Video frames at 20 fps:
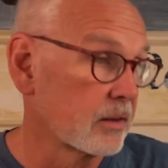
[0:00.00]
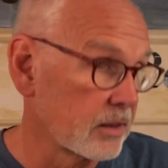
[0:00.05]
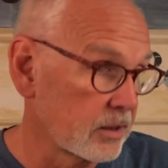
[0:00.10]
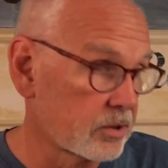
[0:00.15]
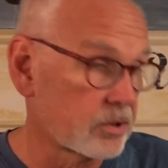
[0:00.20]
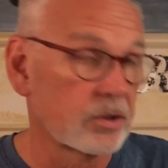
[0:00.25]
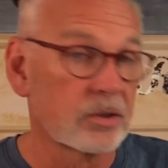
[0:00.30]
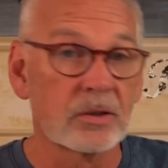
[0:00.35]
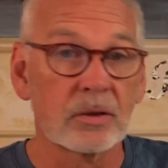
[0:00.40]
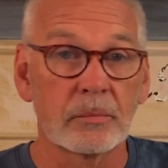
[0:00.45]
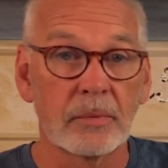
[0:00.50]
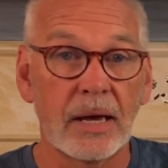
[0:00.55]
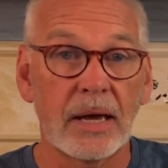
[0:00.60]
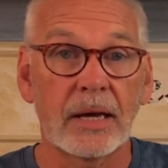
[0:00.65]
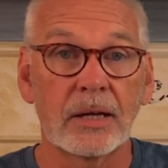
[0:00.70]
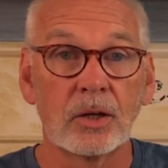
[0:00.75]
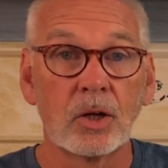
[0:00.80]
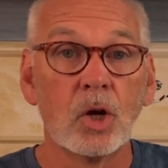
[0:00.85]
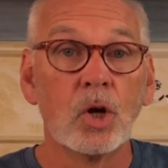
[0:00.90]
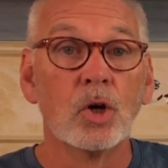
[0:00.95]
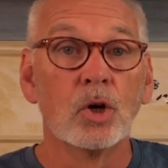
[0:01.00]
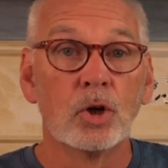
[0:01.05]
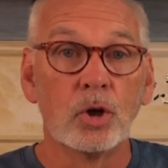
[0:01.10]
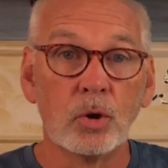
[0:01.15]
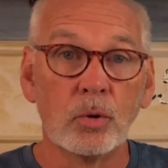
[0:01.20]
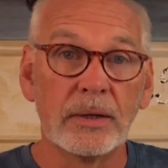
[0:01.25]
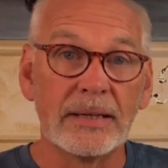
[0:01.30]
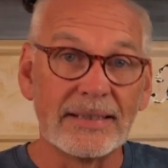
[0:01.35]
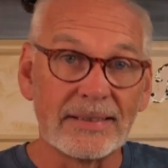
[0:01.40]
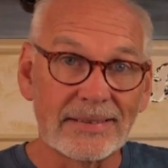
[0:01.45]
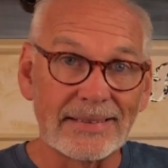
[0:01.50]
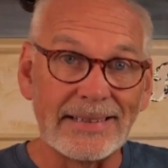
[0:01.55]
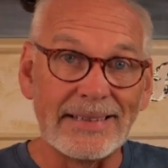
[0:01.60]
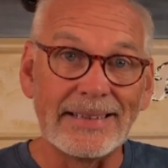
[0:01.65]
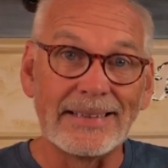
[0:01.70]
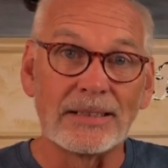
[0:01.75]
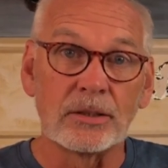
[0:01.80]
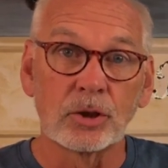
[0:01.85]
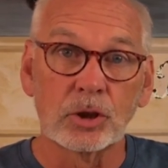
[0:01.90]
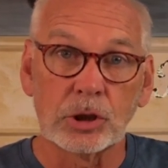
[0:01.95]
This is a man who is
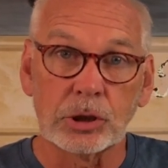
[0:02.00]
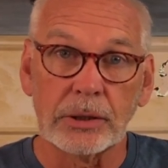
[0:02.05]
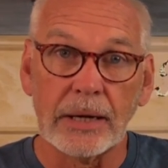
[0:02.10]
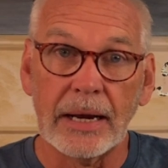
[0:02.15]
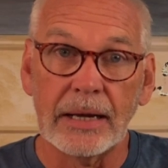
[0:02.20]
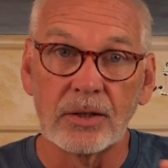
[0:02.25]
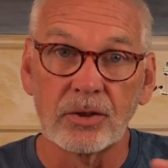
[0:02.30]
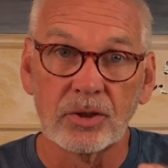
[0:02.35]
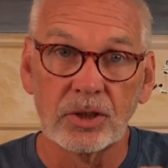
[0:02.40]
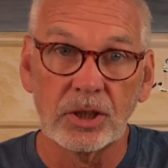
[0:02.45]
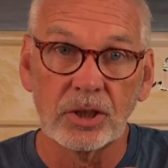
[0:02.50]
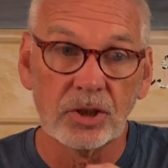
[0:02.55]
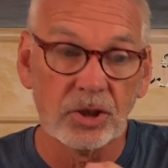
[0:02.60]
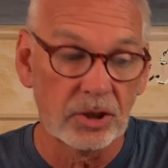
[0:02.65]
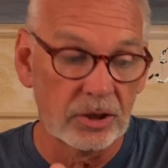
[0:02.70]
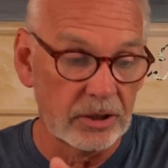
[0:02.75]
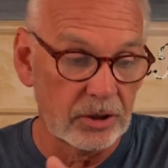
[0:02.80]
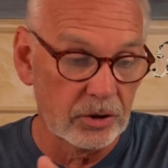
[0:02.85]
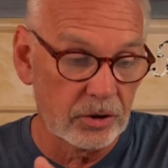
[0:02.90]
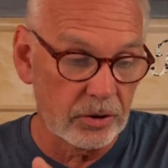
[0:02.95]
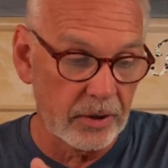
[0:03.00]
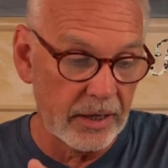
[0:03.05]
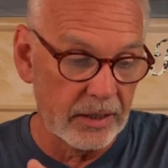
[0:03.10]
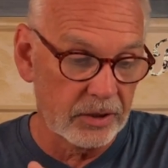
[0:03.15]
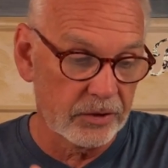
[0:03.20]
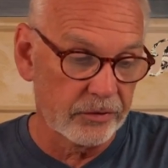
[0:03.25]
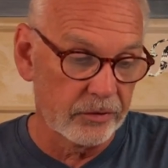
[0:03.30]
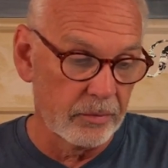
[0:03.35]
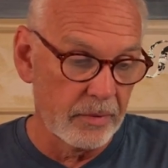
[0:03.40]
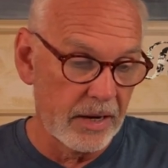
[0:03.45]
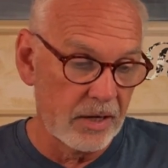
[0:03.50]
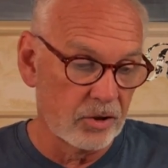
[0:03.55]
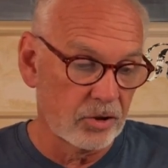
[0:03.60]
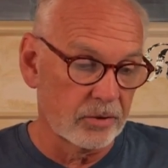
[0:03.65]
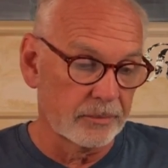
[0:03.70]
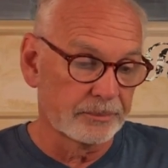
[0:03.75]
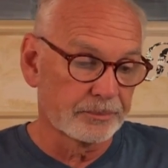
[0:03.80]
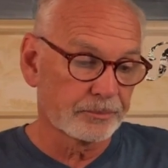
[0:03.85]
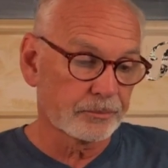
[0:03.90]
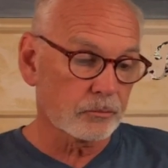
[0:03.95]
in transition and
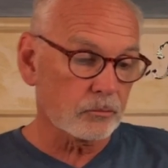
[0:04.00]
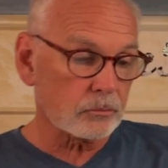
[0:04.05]
transformation.